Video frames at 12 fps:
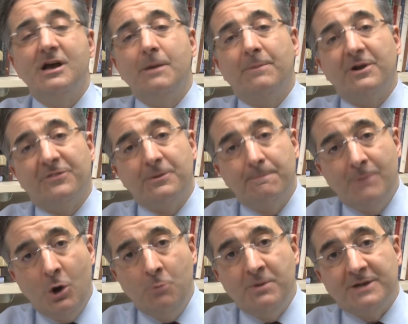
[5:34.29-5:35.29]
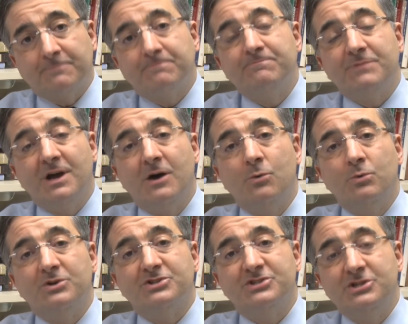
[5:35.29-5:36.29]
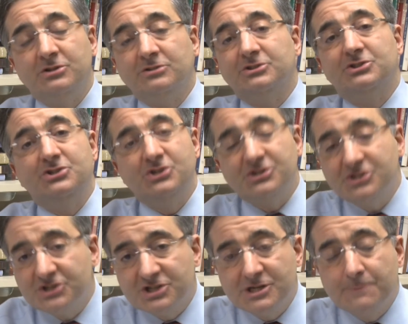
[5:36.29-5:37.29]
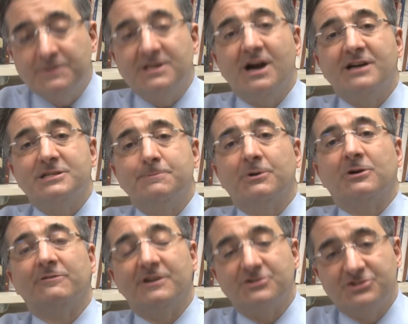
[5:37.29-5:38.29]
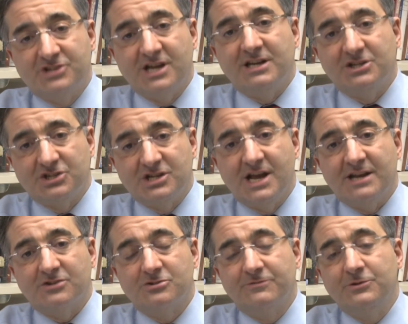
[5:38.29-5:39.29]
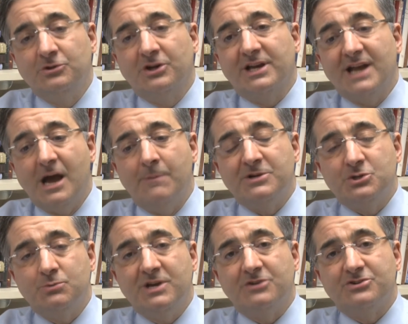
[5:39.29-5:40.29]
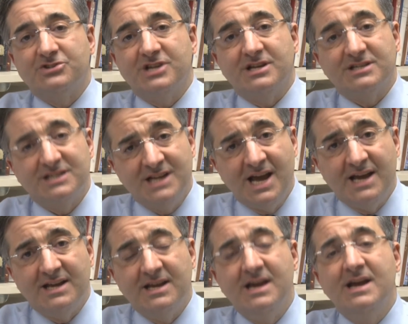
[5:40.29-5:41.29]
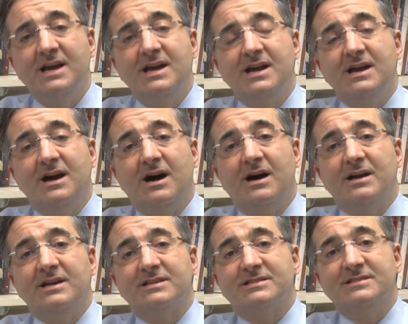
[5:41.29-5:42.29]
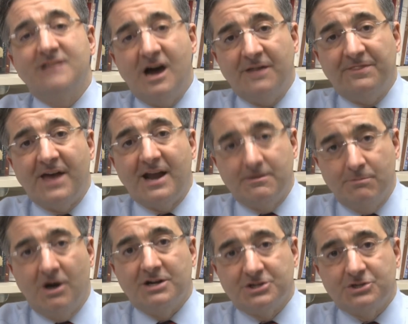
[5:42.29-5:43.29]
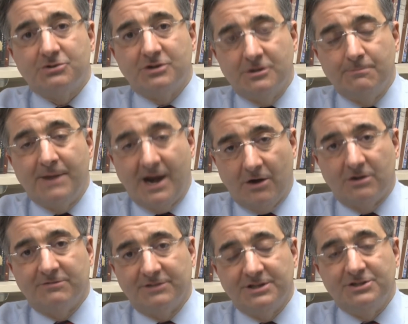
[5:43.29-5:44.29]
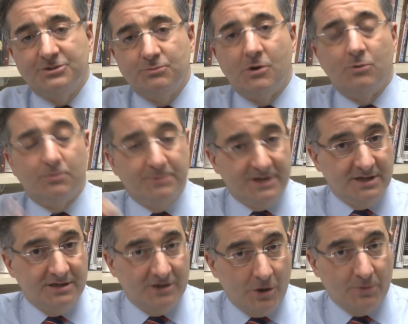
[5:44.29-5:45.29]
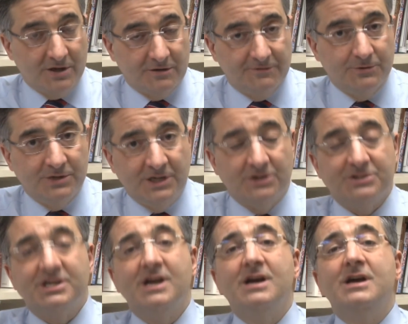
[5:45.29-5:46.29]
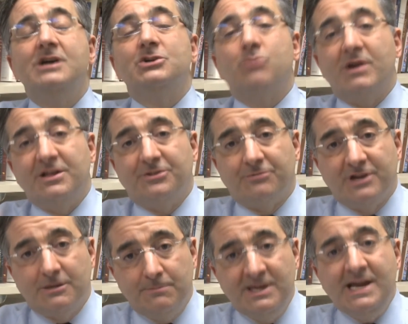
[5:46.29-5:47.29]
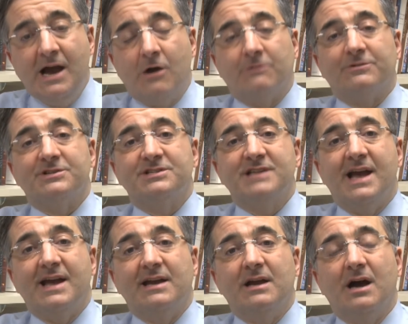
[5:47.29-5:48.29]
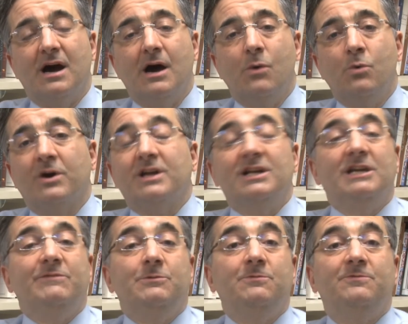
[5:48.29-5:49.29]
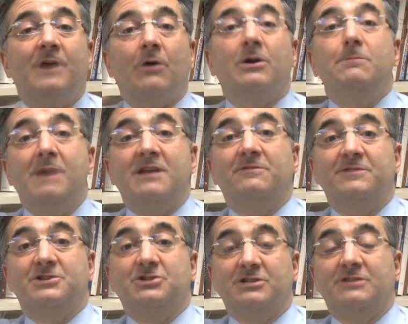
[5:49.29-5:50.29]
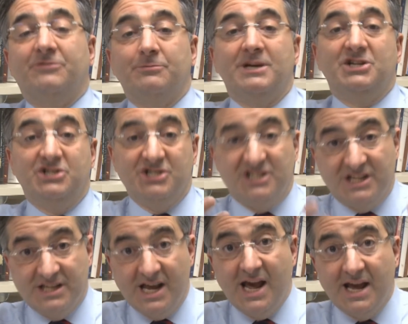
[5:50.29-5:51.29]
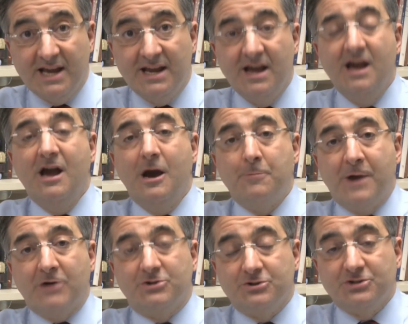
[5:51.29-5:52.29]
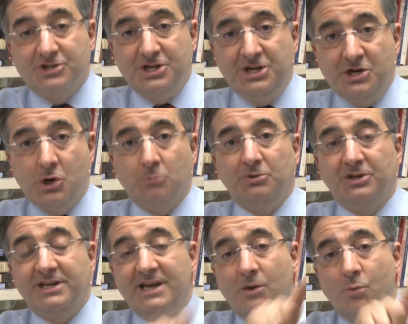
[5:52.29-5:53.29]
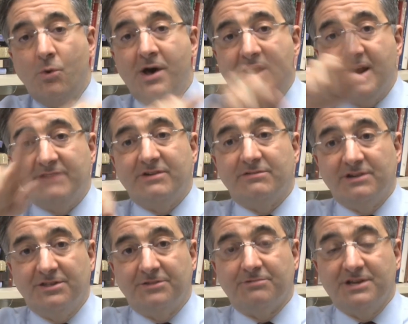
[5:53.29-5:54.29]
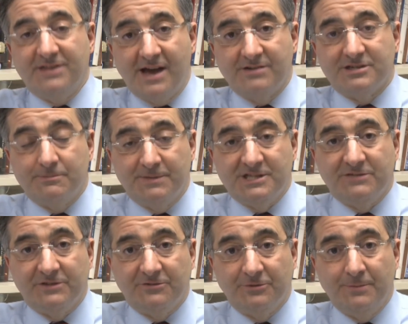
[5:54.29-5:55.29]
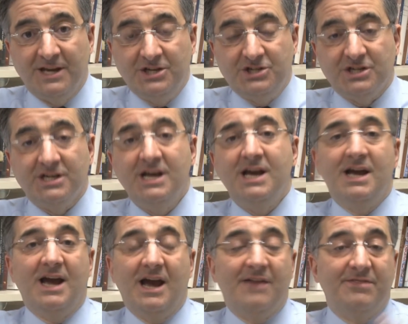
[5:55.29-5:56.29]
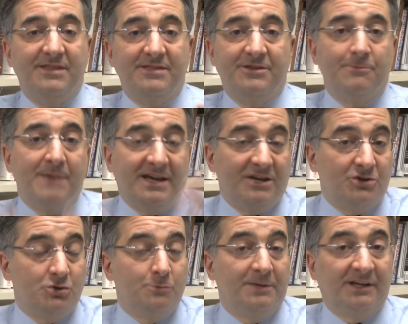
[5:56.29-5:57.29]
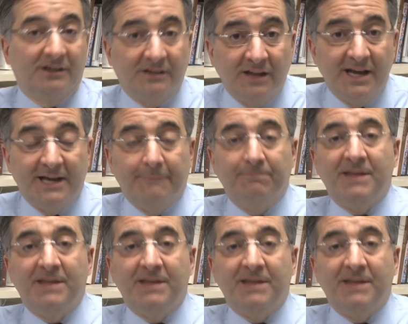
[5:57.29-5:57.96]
But at the moment, uh, we're still just at the tip of the iceberg of understanding genetics. So if you look at how much we understand today, uh, it's not that much comparatively to what we'll be knowing in a few years. 23andMe, however, is saying uh, we're going to give you very beneficial information today about your genome, looking at one out of every 3,000 bits of information, and they're making too big a claim.